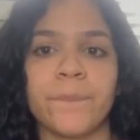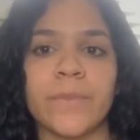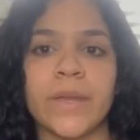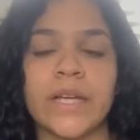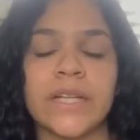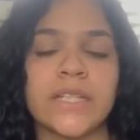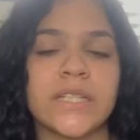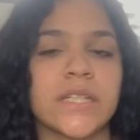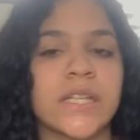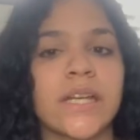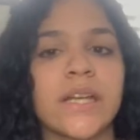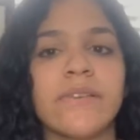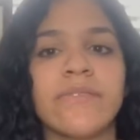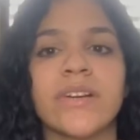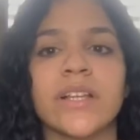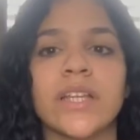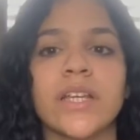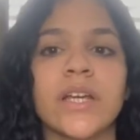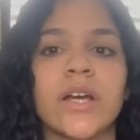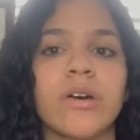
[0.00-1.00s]
she
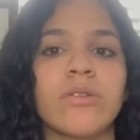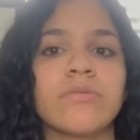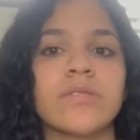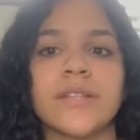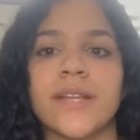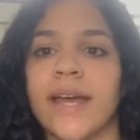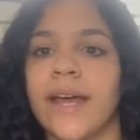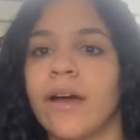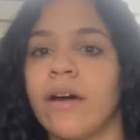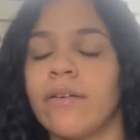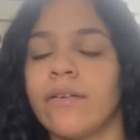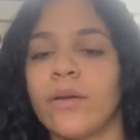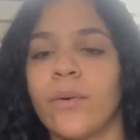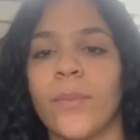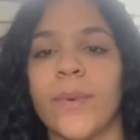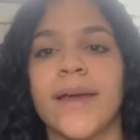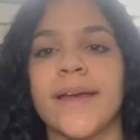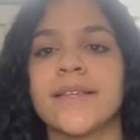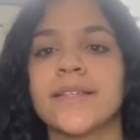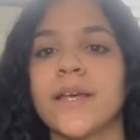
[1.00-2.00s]
really goes down and
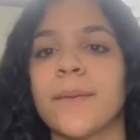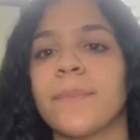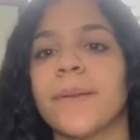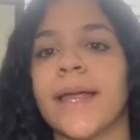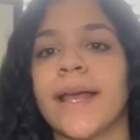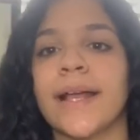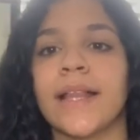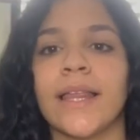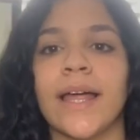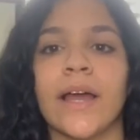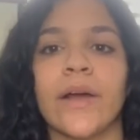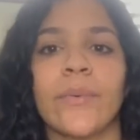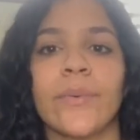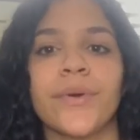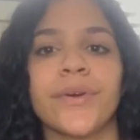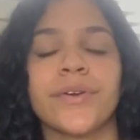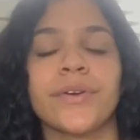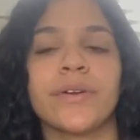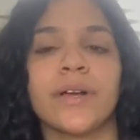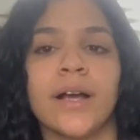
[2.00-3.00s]
wakes up like
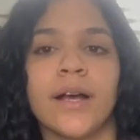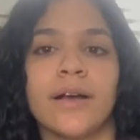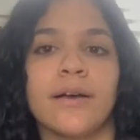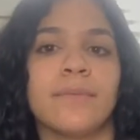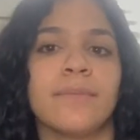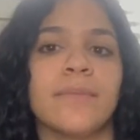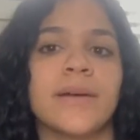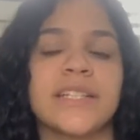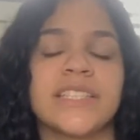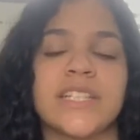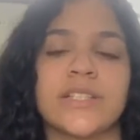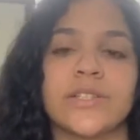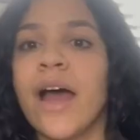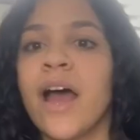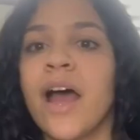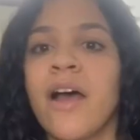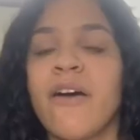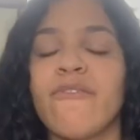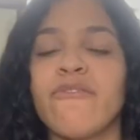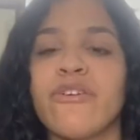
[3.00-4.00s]
clockwork um she's
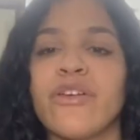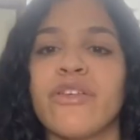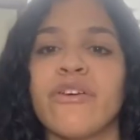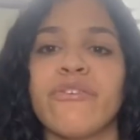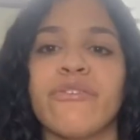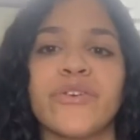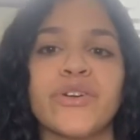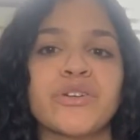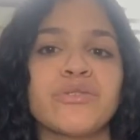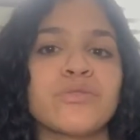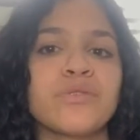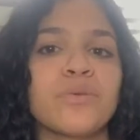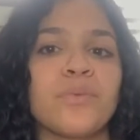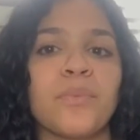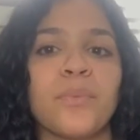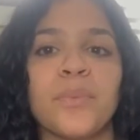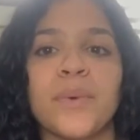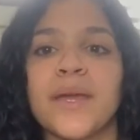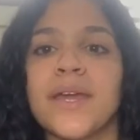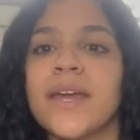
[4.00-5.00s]
for the first
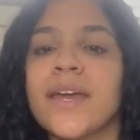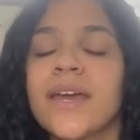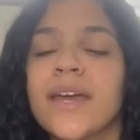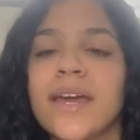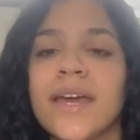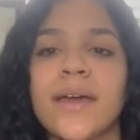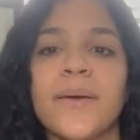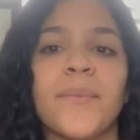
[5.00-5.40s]
week